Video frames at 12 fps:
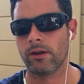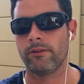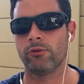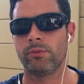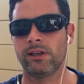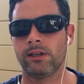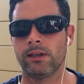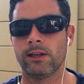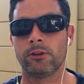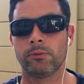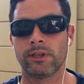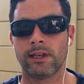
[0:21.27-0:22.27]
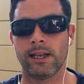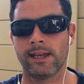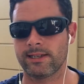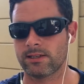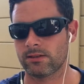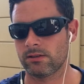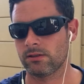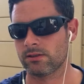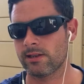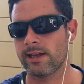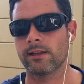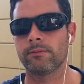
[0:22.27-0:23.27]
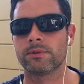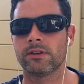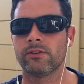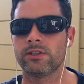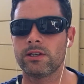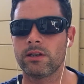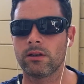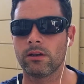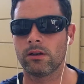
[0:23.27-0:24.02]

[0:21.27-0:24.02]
there'll be a little bit less snake activity.